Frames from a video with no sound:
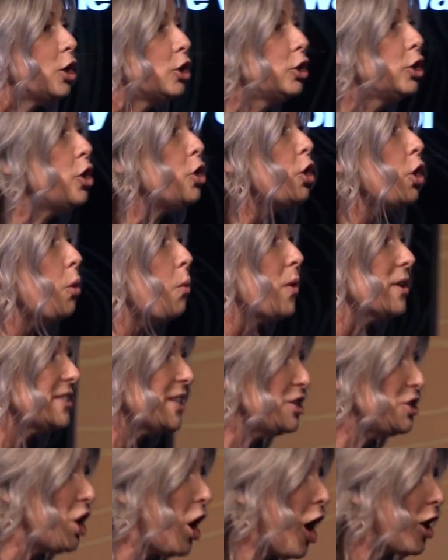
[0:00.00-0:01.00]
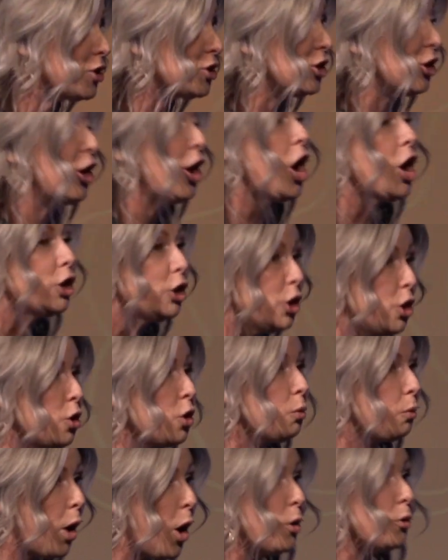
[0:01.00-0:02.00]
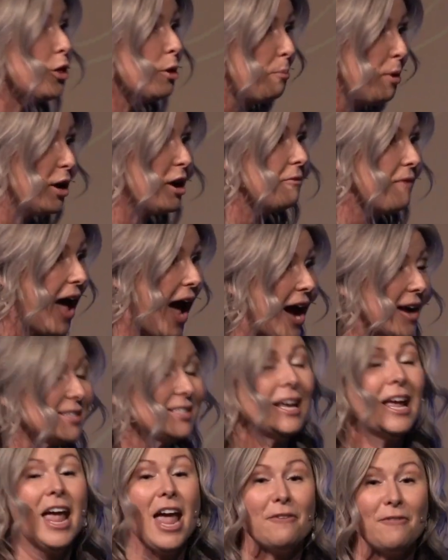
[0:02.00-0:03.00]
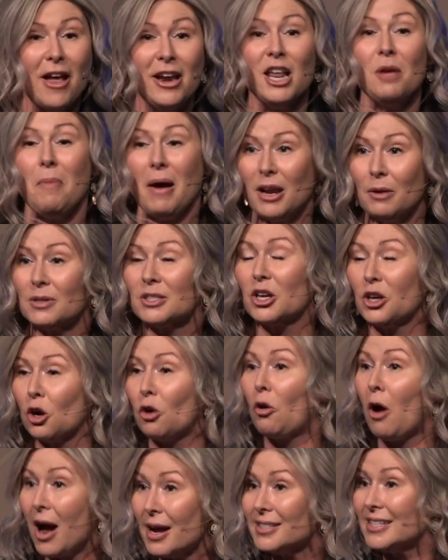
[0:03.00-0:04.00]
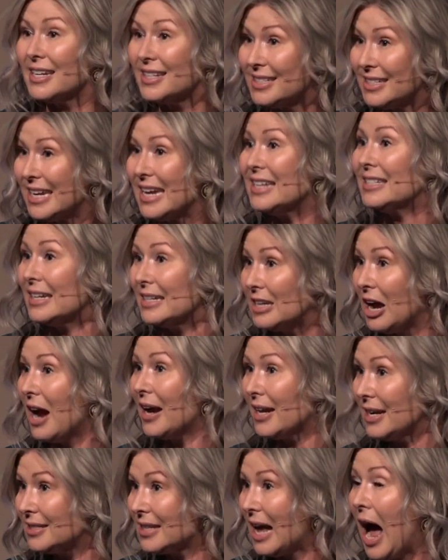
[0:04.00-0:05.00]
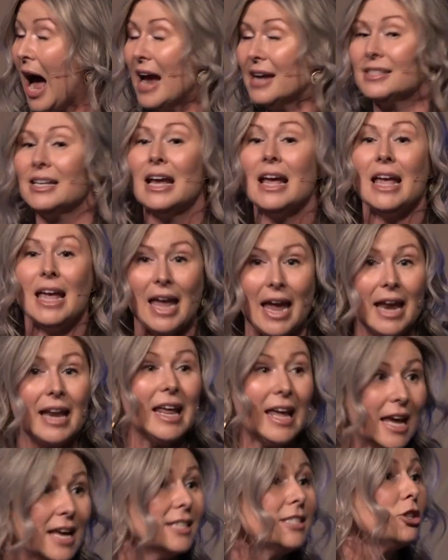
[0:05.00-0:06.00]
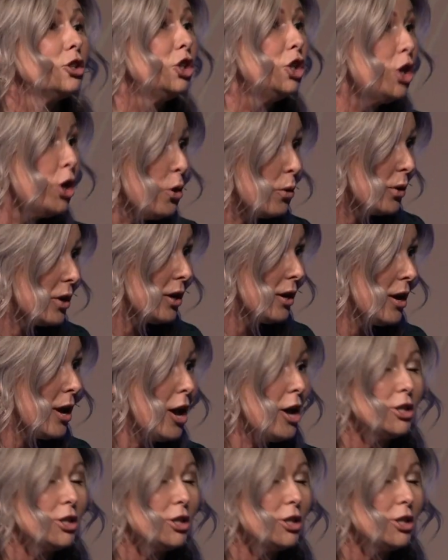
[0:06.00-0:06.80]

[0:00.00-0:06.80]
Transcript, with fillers: Luke was a doctor. Luke wrote the book of Acts. If anybody was going to cross his T's and dot his I's, it is Luke.